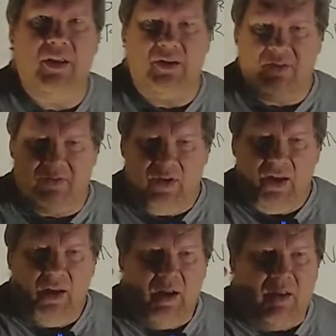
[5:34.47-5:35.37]

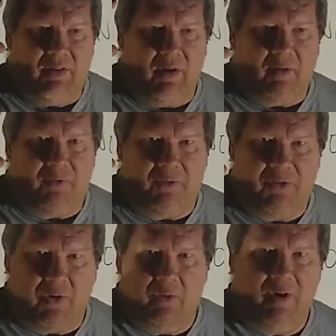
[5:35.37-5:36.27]
is they're
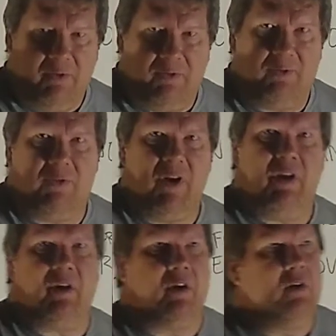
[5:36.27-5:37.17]
sowing
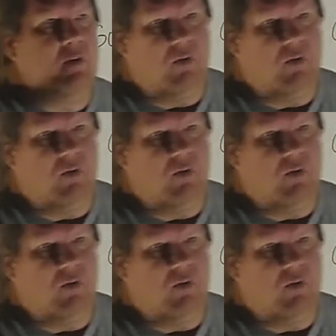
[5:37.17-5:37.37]
fear